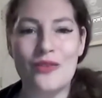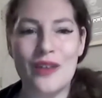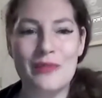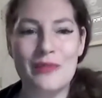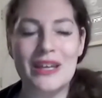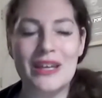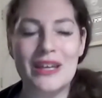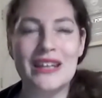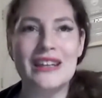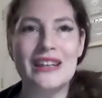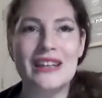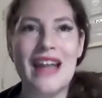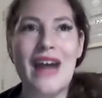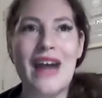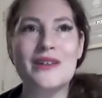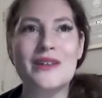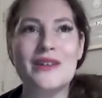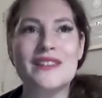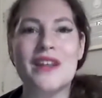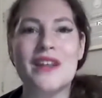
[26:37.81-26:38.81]
I mean,
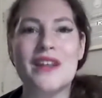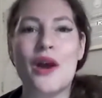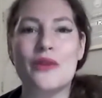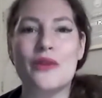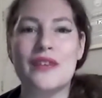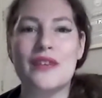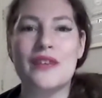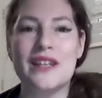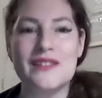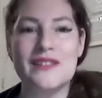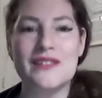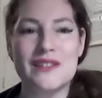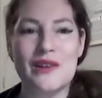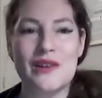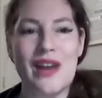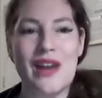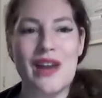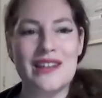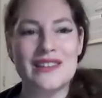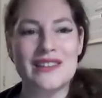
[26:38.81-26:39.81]
now it's COVID, so
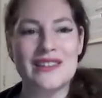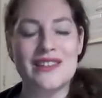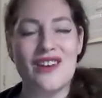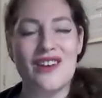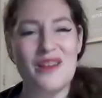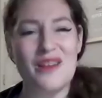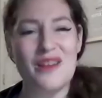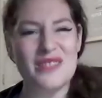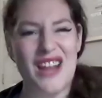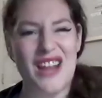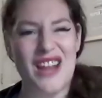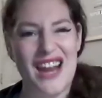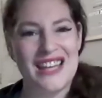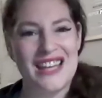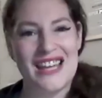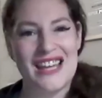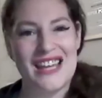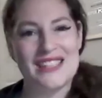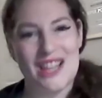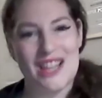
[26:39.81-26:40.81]
I just go, I'm sorry, I
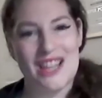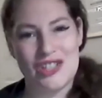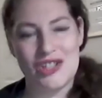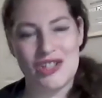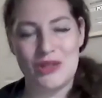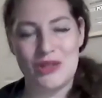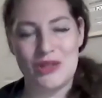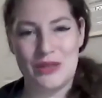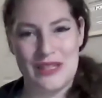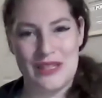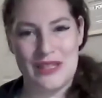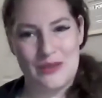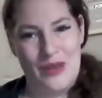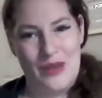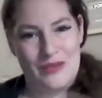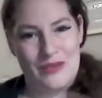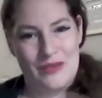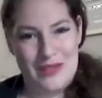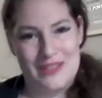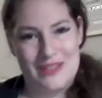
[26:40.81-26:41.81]
can't touch you because we
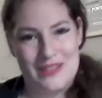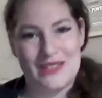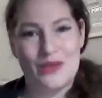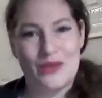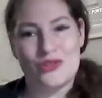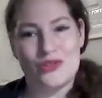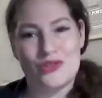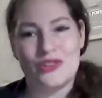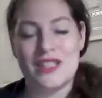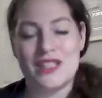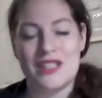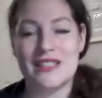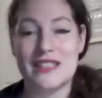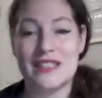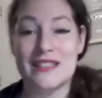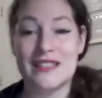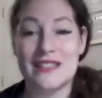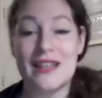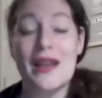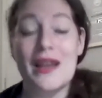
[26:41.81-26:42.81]
have to social
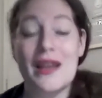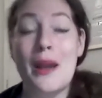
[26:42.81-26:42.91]
distance.